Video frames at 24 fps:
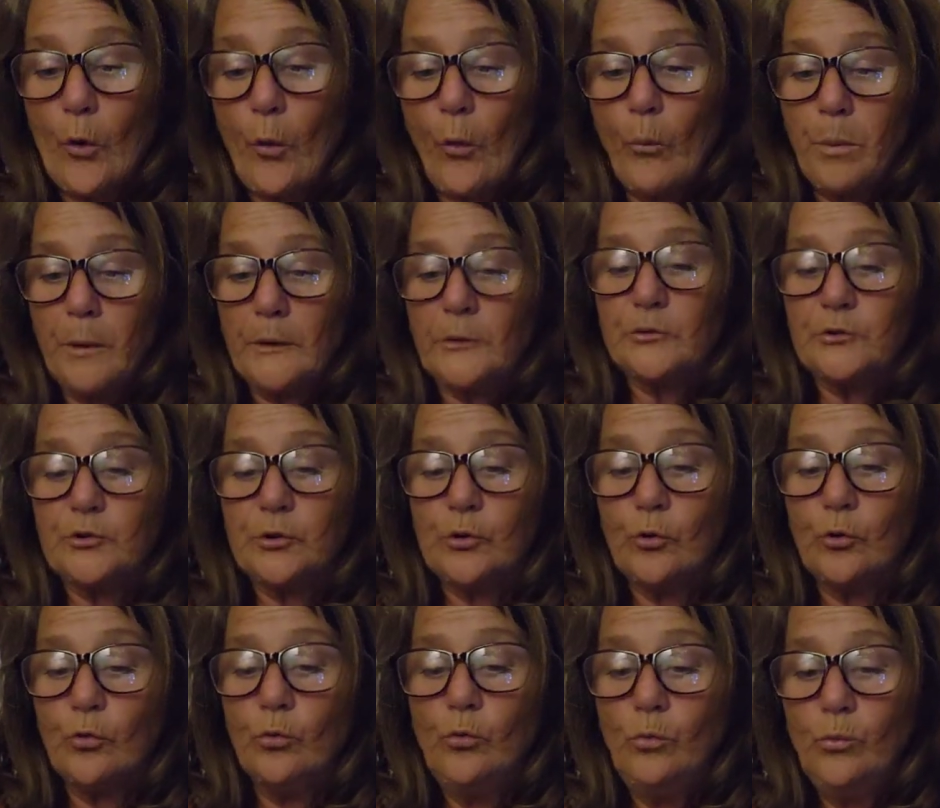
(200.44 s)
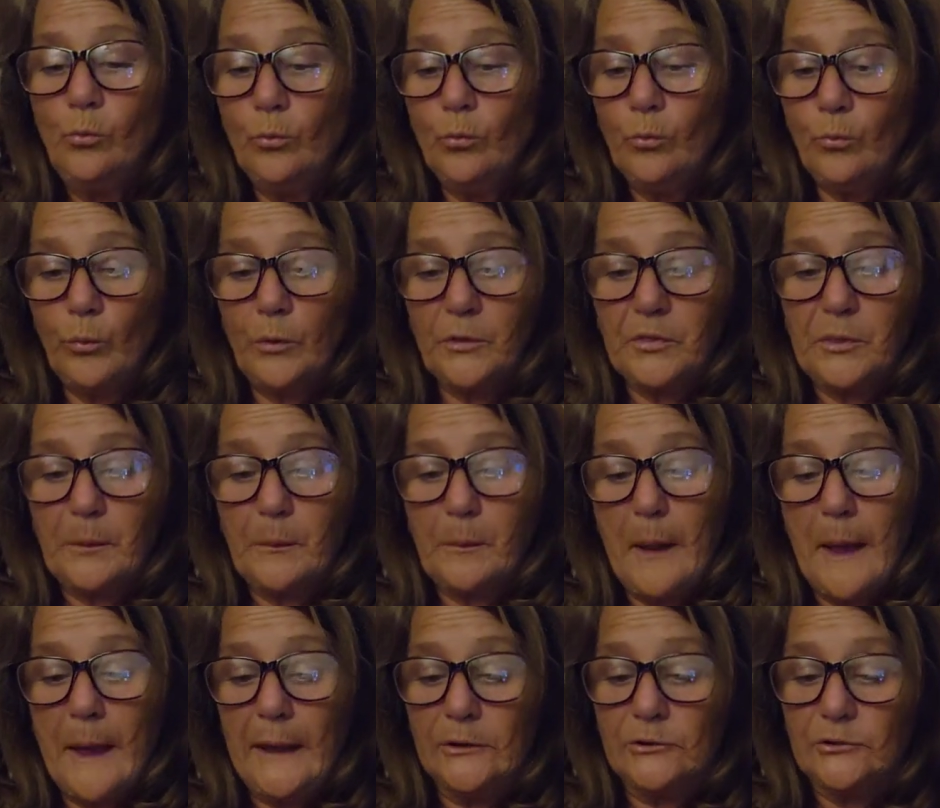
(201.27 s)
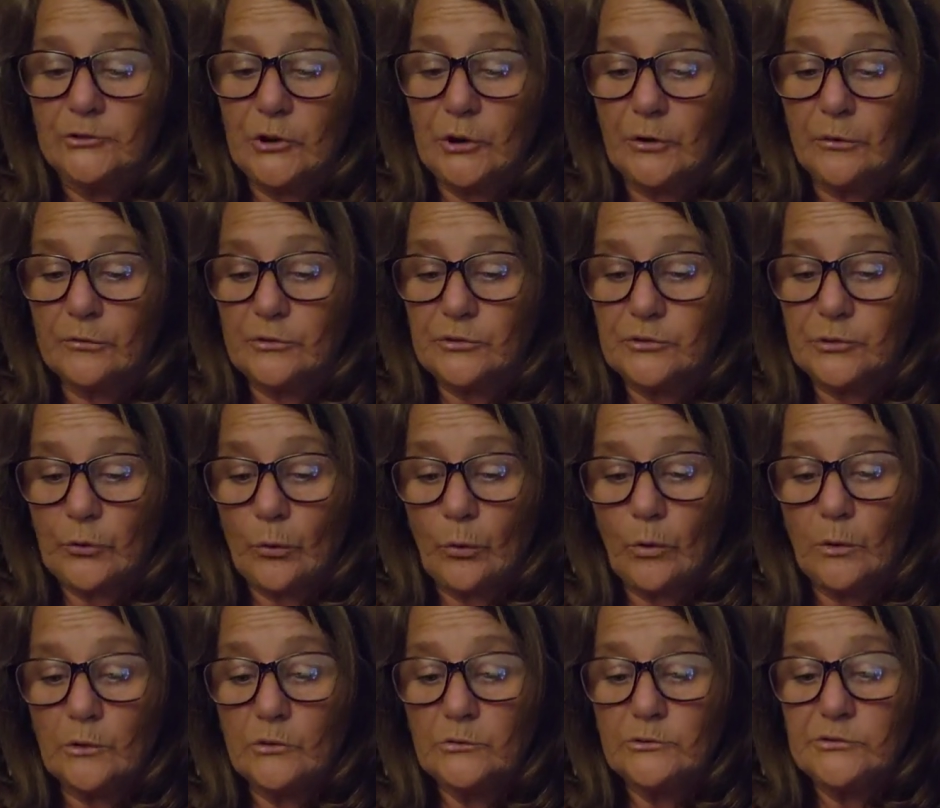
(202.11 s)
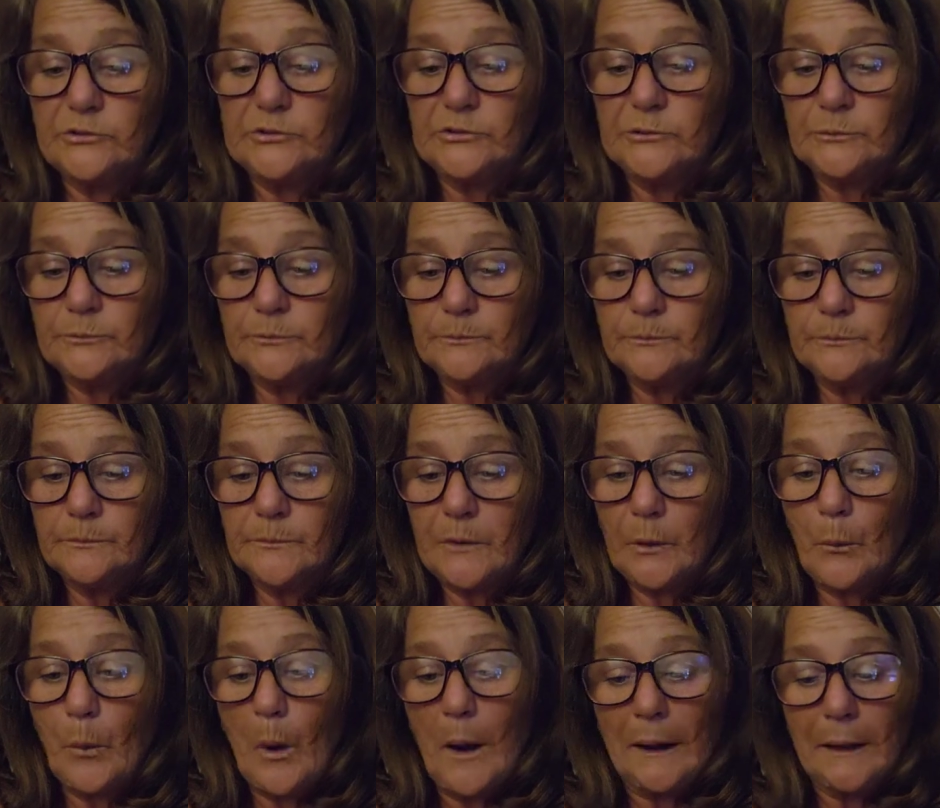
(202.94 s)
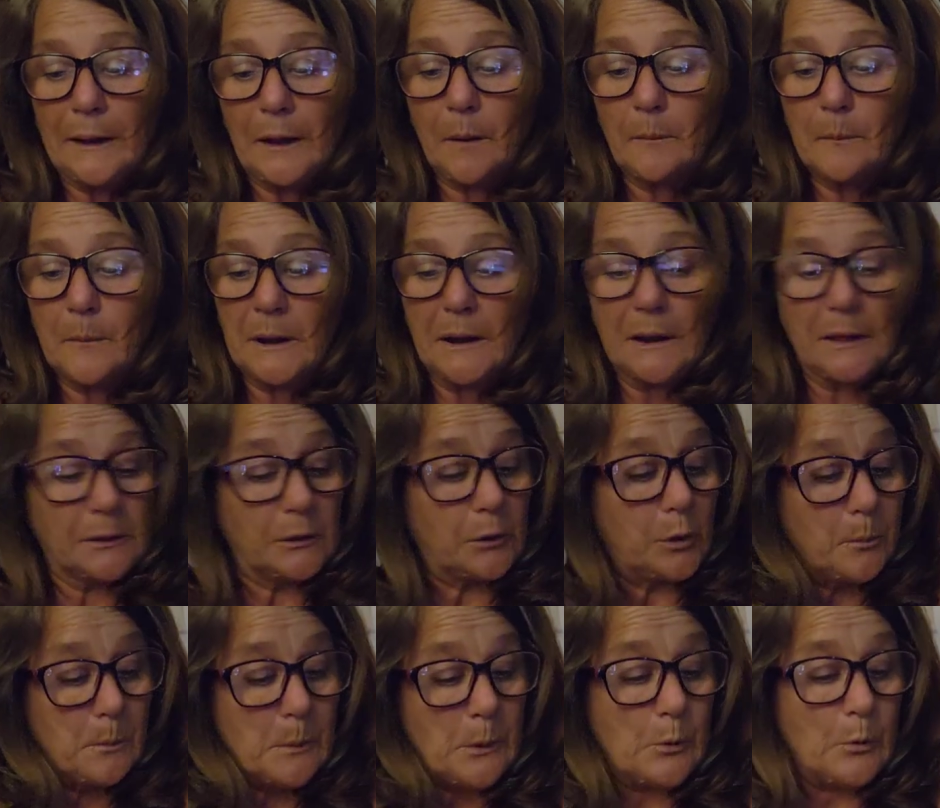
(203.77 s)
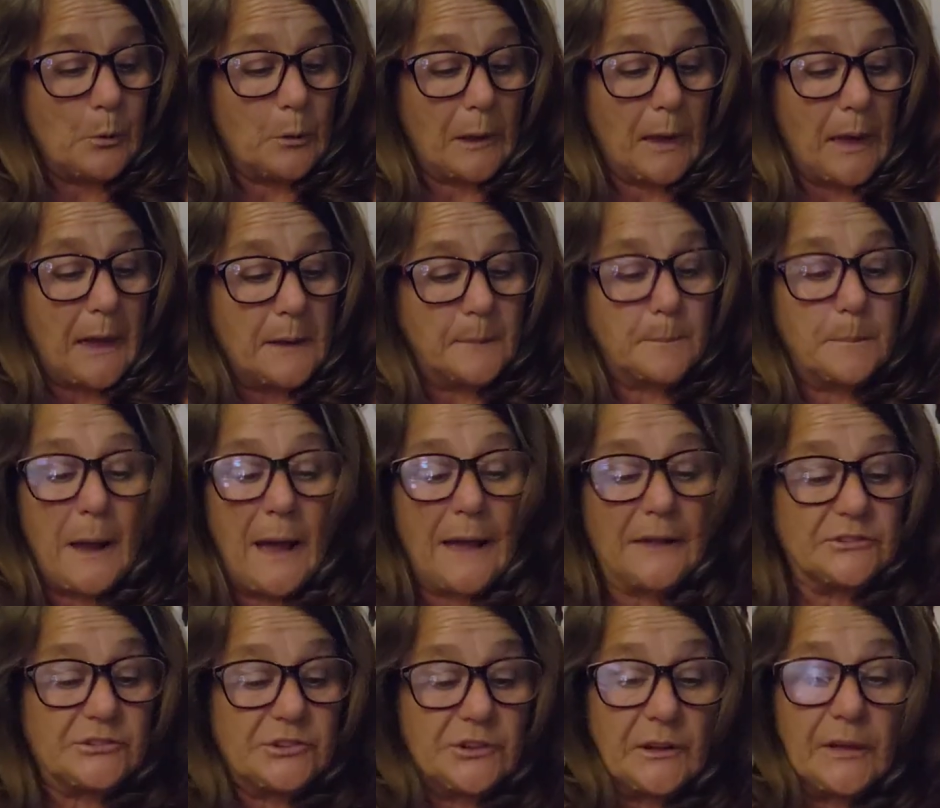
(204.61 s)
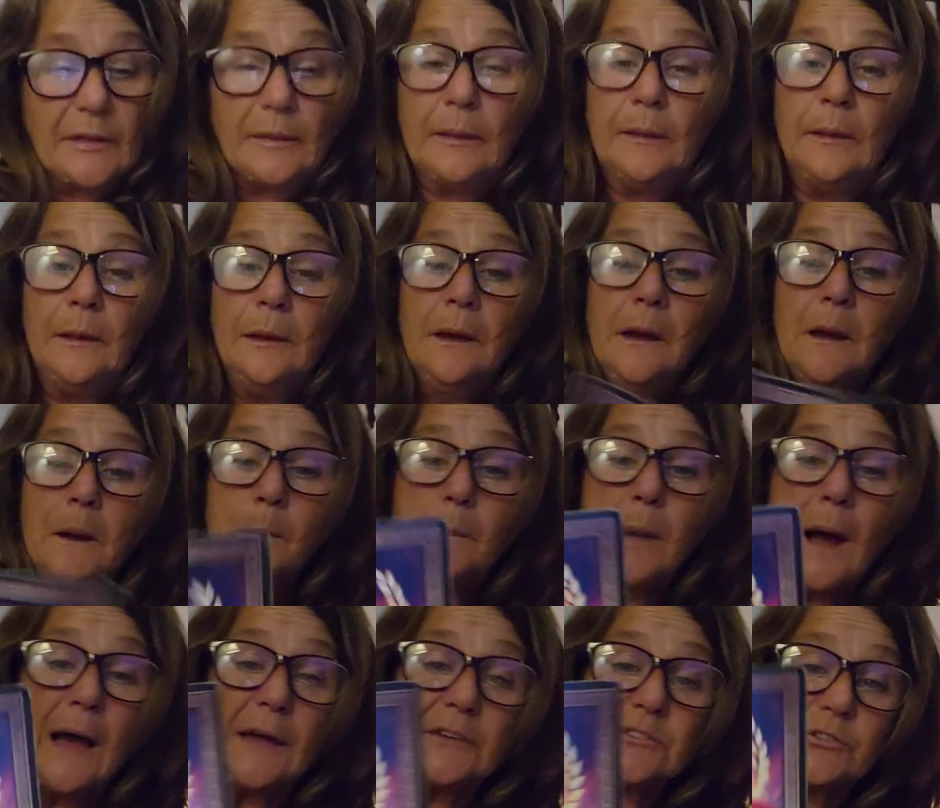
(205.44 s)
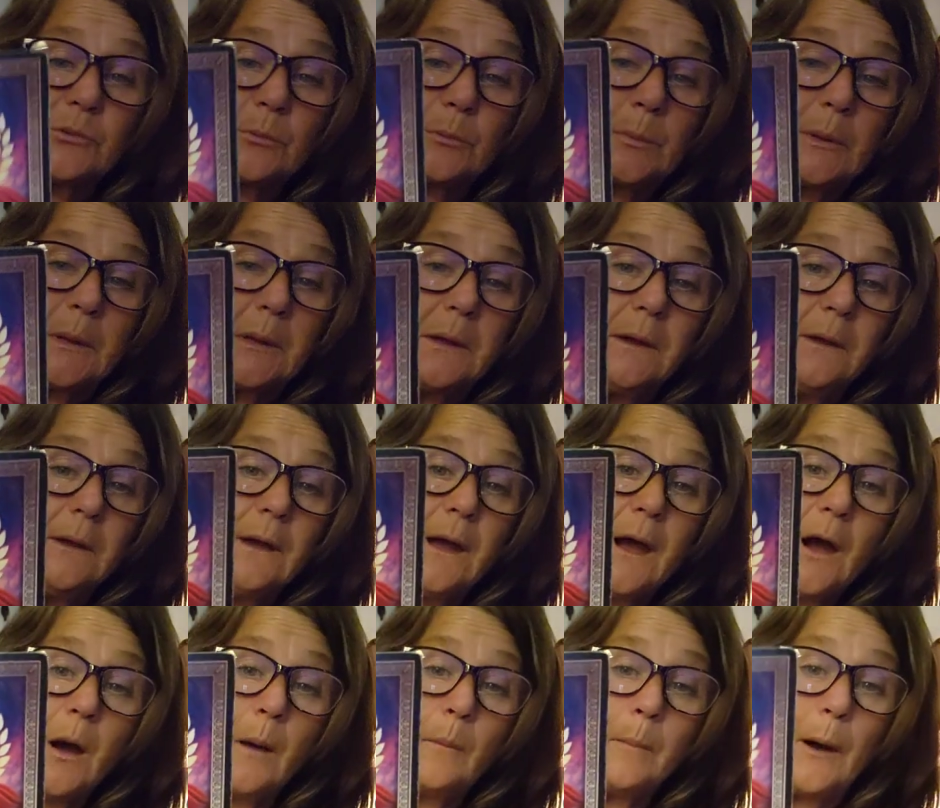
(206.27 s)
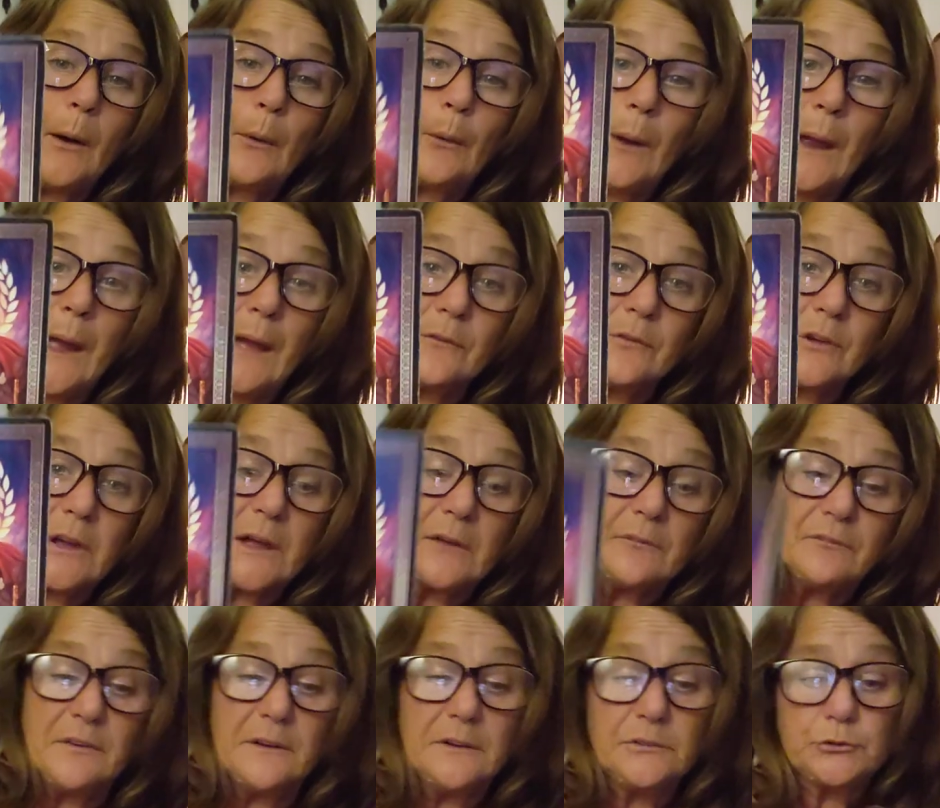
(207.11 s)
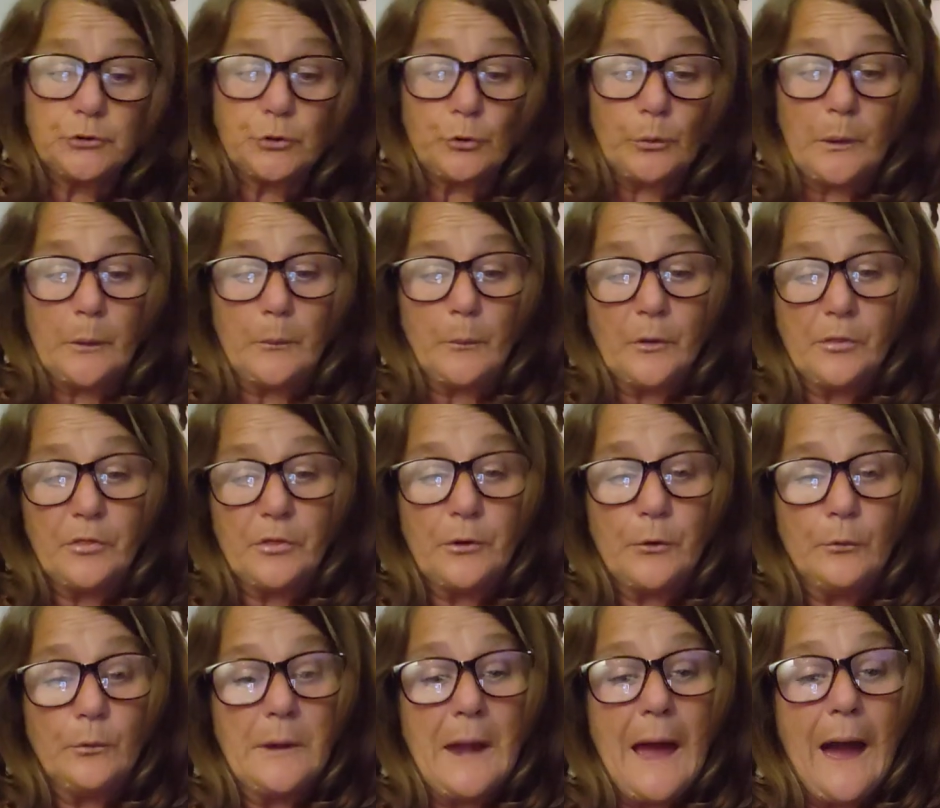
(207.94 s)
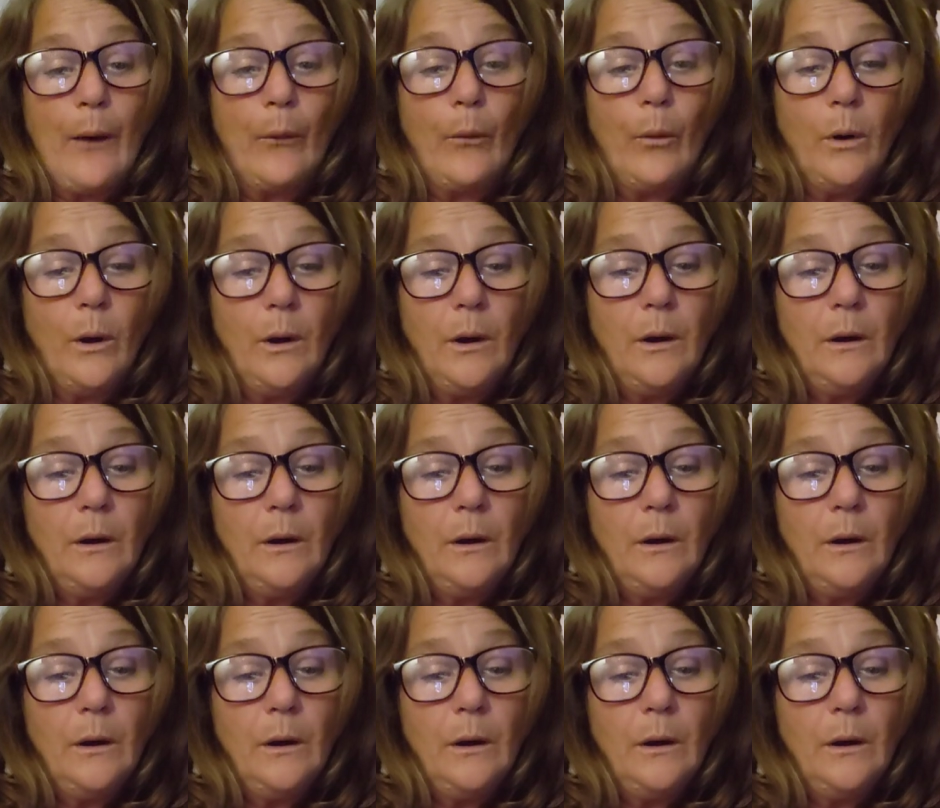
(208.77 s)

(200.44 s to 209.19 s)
open too with the page of swords. They want to come in and communicate possibly, possibly about having a victory with you now.